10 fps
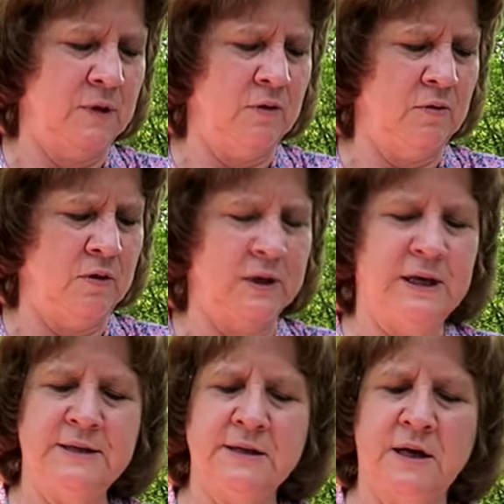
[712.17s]
Oh, look,
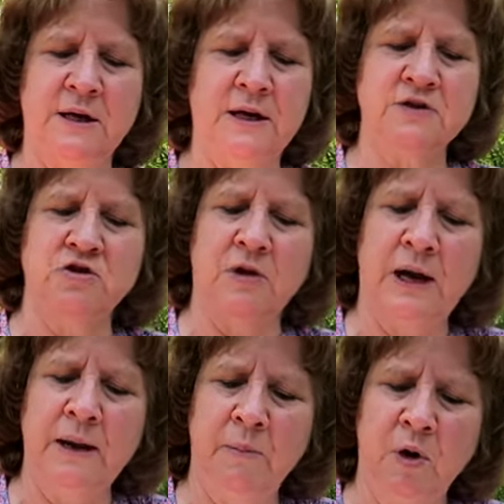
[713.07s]
he's got an extra
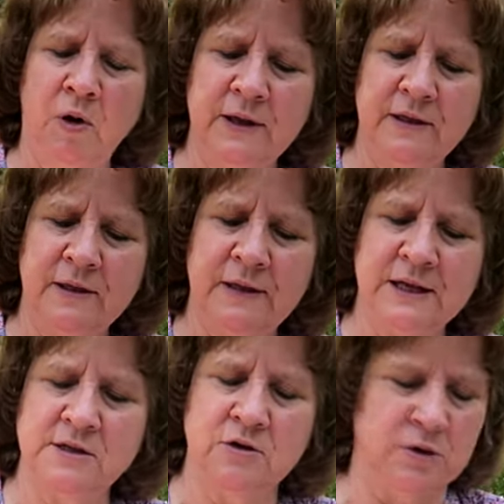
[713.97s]
eyeball. I think
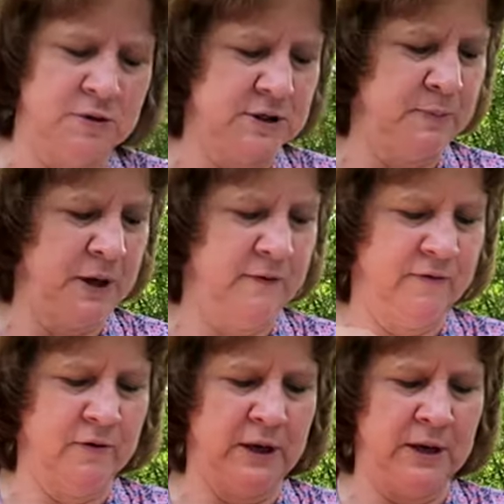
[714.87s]
that's a good spot
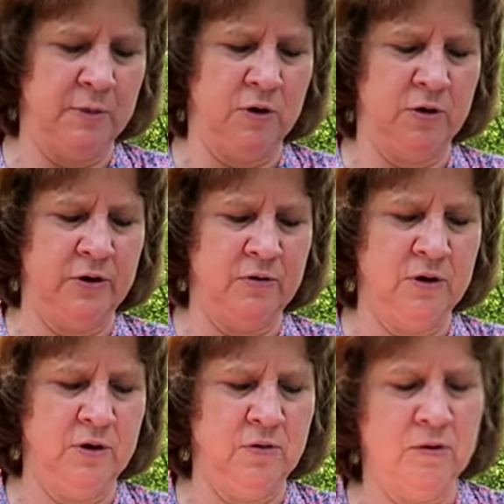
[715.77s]
for an eyeball,
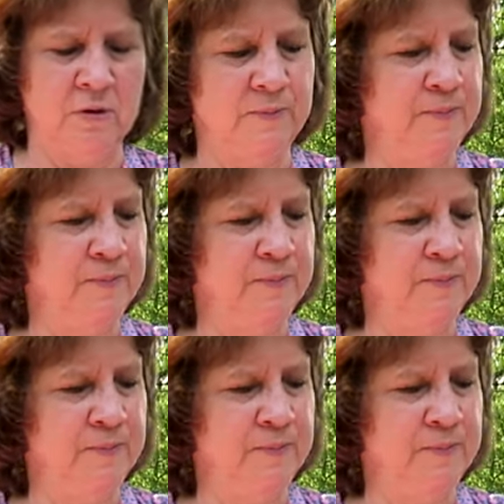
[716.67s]
don't you?